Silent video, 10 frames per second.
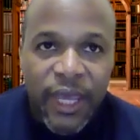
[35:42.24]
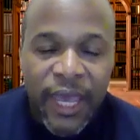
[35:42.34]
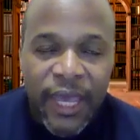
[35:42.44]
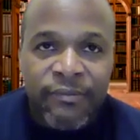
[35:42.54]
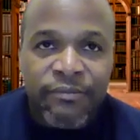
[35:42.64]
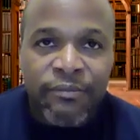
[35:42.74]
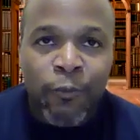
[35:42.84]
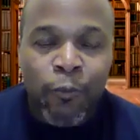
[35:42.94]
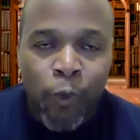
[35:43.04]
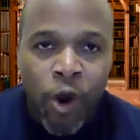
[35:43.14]
And
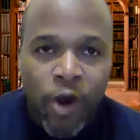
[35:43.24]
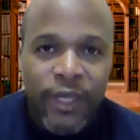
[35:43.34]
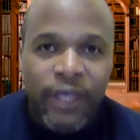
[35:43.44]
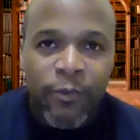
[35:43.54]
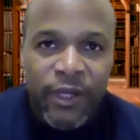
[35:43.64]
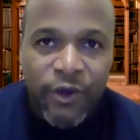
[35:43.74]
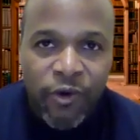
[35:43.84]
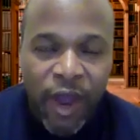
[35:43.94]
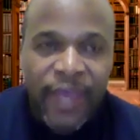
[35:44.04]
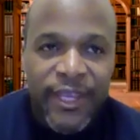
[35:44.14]
walking with
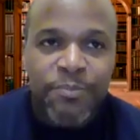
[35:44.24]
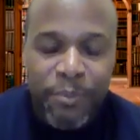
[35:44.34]
Christ